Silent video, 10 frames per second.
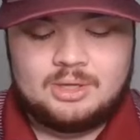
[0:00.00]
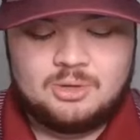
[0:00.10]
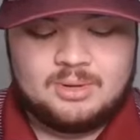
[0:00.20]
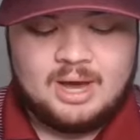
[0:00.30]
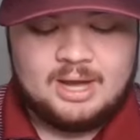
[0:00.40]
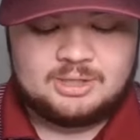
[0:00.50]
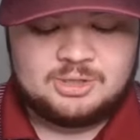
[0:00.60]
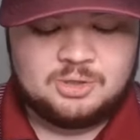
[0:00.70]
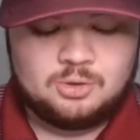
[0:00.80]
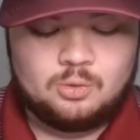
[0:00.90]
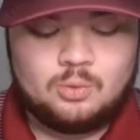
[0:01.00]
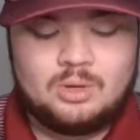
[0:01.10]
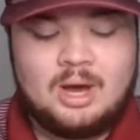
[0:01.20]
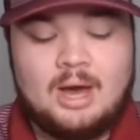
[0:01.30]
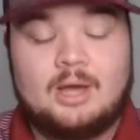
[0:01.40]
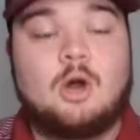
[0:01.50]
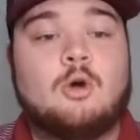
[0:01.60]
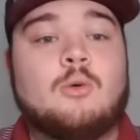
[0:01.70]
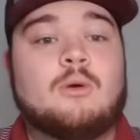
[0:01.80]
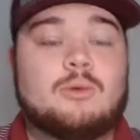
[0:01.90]
You got to uh,
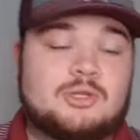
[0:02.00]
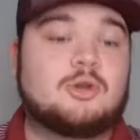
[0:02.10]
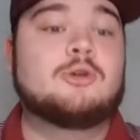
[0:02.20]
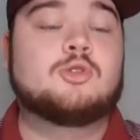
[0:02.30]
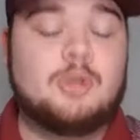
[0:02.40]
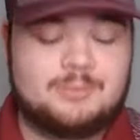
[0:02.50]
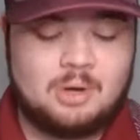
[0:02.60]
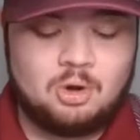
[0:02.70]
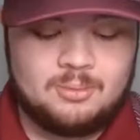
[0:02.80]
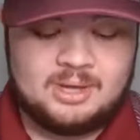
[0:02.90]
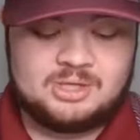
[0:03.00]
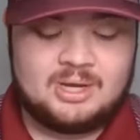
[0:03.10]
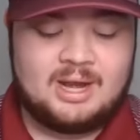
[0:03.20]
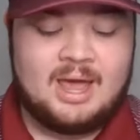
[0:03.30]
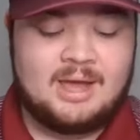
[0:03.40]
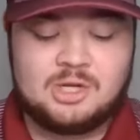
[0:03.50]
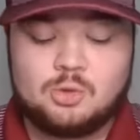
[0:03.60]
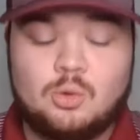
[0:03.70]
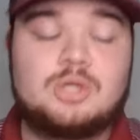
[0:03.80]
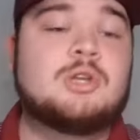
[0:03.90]
go a return trip to Ole Miss. You got to head to
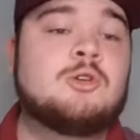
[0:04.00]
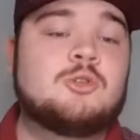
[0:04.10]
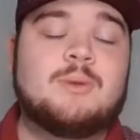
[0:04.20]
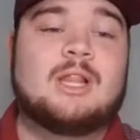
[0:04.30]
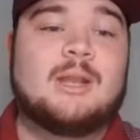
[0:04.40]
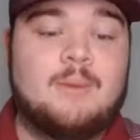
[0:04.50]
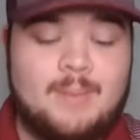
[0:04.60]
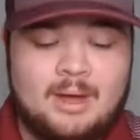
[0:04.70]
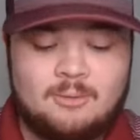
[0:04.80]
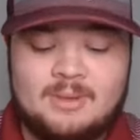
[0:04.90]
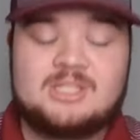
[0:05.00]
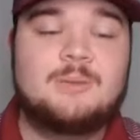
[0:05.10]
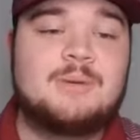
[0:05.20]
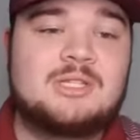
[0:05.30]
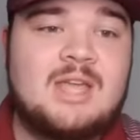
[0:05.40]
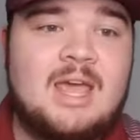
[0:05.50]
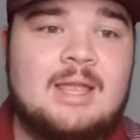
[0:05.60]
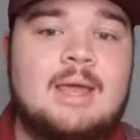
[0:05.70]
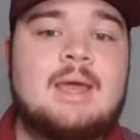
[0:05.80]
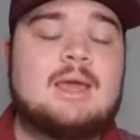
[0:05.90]
Georgia, who's been a little bit better. Mississippi State.
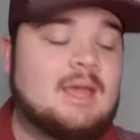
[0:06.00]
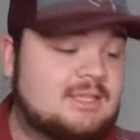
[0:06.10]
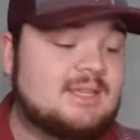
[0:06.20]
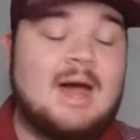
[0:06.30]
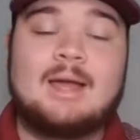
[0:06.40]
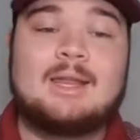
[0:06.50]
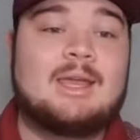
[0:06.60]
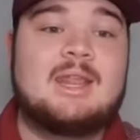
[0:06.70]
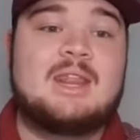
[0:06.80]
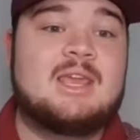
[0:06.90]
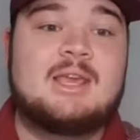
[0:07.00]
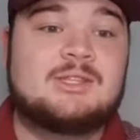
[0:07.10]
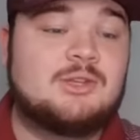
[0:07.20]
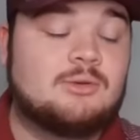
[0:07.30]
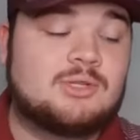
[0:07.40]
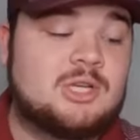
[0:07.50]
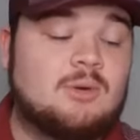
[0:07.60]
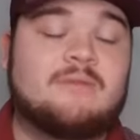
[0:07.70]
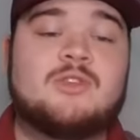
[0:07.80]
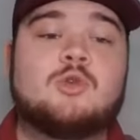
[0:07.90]
It's not going to get any easier.
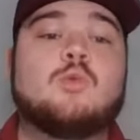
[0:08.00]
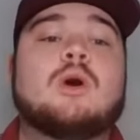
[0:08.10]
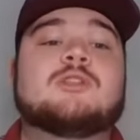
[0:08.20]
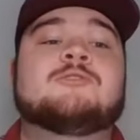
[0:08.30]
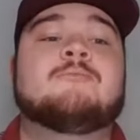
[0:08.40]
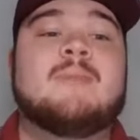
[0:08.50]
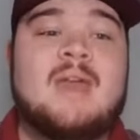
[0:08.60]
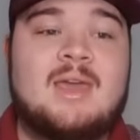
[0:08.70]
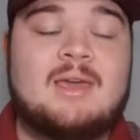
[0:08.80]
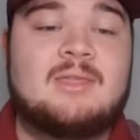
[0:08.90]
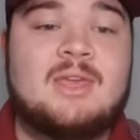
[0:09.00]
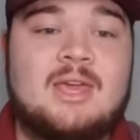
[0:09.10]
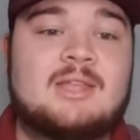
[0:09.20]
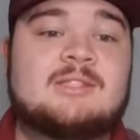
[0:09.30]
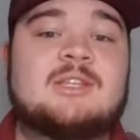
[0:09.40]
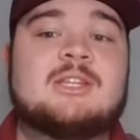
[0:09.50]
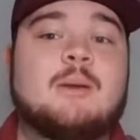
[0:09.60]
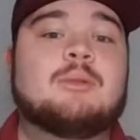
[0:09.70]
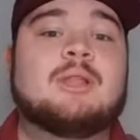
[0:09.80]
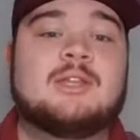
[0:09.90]
So if you want to make the
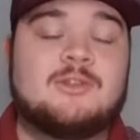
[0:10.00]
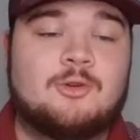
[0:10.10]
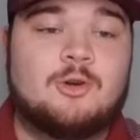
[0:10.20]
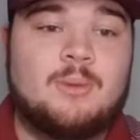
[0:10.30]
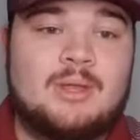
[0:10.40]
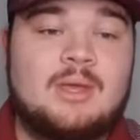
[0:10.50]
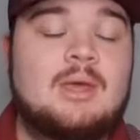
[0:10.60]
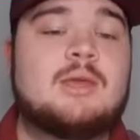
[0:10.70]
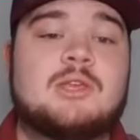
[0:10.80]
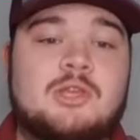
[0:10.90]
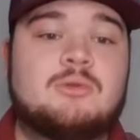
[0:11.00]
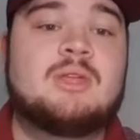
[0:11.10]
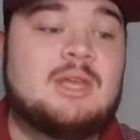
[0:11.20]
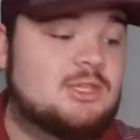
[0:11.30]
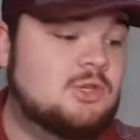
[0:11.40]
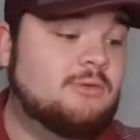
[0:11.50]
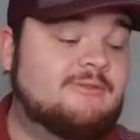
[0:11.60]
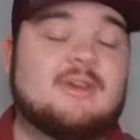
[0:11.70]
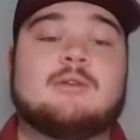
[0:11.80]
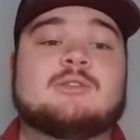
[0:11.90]
NCAA tournament, you need to
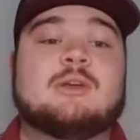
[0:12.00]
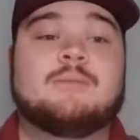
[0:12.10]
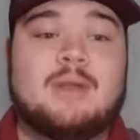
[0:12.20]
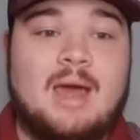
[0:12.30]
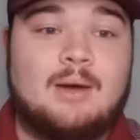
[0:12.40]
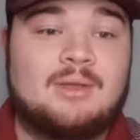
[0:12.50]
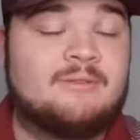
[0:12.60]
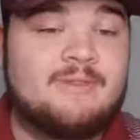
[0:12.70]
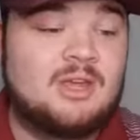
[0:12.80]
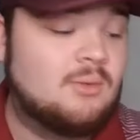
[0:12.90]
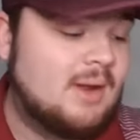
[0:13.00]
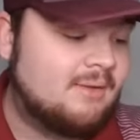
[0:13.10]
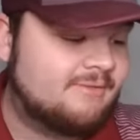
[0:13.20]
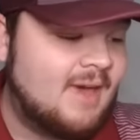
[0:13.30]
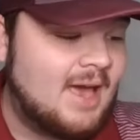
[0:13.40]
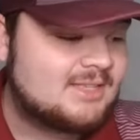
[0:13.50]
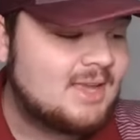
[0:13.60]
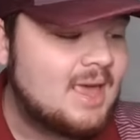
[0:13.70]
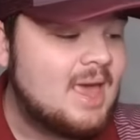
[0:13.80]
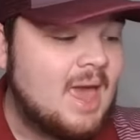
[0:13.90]
figure something out and figure it out fast.
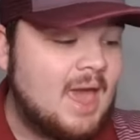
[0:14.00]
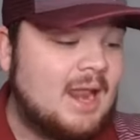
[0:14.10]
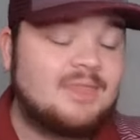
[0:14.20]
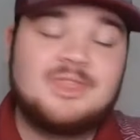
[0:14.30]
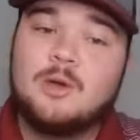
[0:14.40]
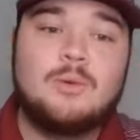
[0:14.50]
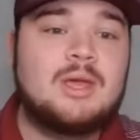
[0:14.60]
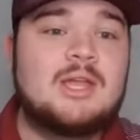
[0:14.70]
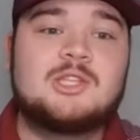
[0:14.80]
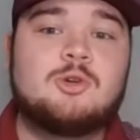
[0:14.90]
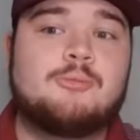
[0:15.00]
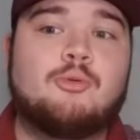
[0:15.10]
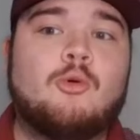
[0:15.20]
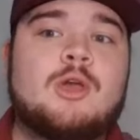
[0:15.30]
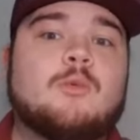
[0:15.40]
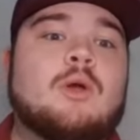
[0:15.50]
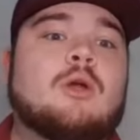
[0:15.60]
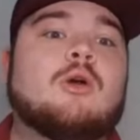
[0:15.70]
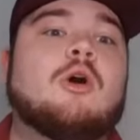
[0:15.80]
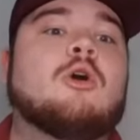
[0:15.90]
And I think we're getting to a point
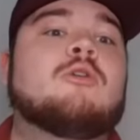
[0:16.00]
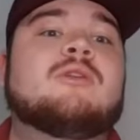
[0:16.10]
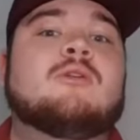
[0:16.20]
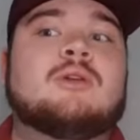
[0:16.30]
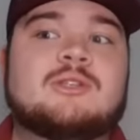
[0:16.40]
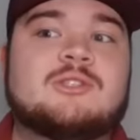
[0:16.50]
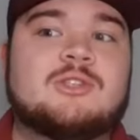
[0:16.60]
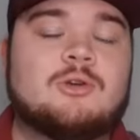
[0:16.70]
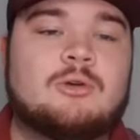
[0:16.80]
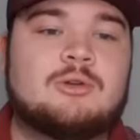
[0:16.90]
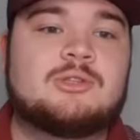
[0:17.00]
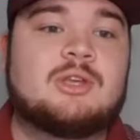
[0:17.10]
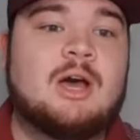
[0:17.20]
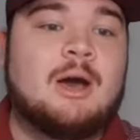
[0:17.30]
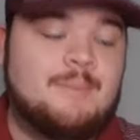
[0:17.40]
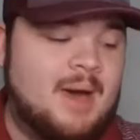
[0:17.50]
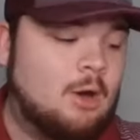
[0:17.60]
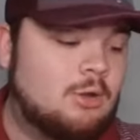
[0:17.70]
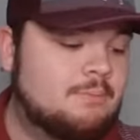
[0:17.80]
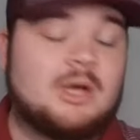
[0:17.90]
where are there concerns
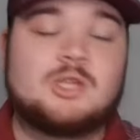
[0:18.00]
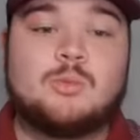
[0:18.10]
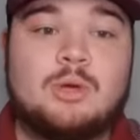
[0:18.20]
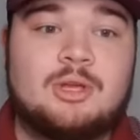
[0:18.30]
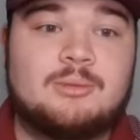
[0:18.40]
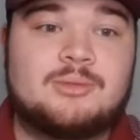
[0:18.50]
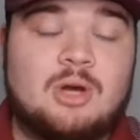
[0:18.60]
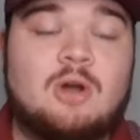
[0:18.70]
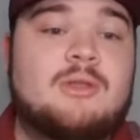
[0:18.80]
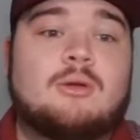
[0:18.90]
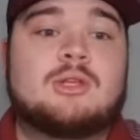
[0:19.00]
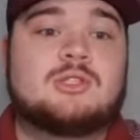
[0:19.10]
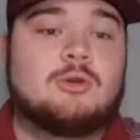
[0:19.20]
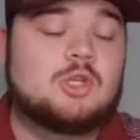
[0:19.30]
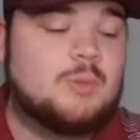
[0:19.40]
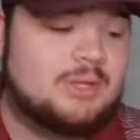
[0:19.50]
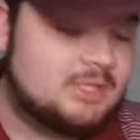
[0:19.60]
about Buzz Williams? Are there concerns about